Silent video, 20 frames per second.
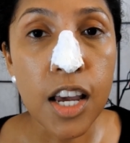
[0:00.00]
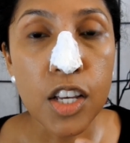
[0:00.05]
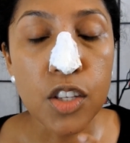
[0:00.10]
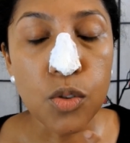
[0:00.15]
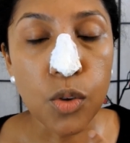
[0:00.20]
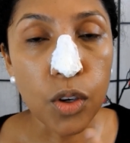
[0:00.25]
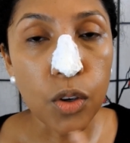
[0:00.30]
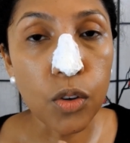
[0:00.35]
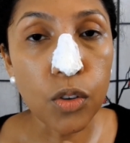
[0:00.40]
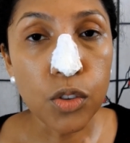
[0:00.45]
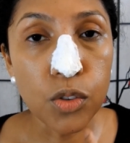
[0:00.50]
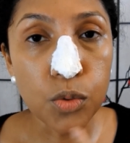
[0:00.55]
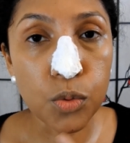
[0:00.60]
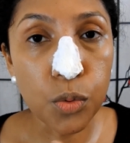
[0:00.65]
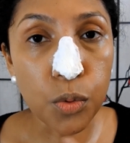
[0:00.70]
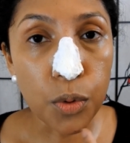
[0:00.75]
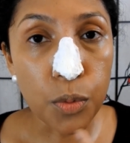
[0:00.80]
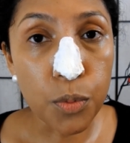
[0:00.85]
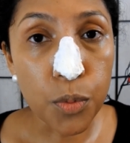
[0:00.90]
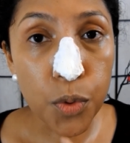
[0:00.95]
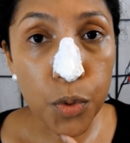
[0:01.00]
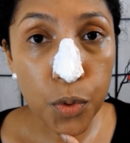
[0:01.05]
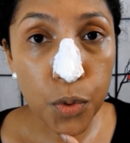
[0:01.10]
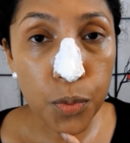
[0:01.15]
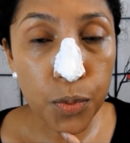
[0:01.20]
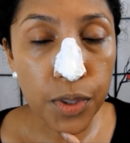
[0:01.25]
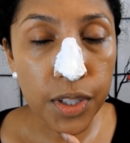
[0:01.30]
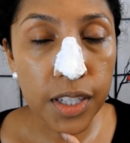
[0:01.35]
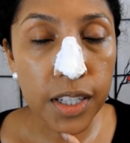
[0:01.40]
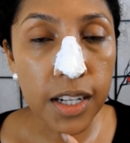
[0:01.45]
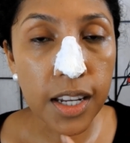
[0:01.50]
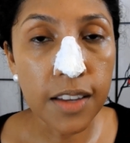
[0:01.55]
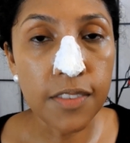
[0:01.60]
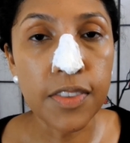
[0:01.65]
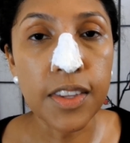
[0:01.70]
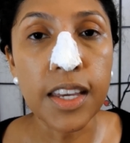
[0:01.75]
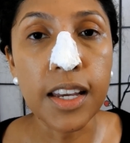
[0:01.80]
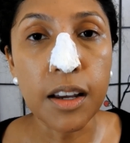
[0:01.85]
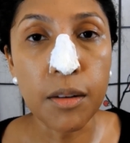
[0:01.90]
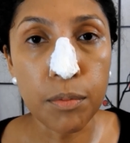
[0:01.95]
so I'm going to remove it
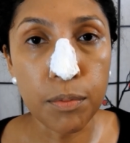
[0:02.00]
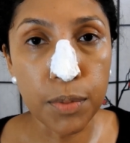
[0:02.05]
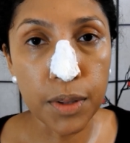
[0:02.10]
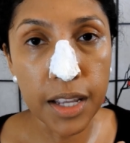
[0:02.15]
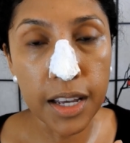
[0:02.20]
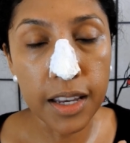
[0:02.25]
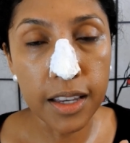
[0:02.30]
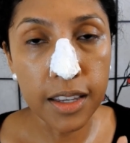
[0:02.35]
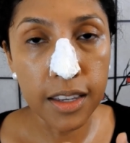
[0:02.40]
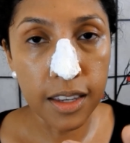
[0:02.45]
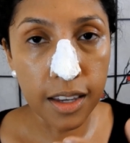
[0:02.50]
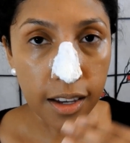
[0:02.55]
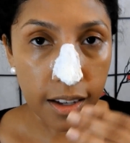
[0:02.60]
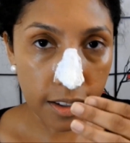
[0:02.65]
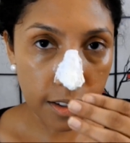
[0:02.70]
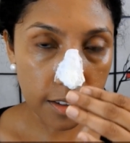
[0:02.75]
and then apply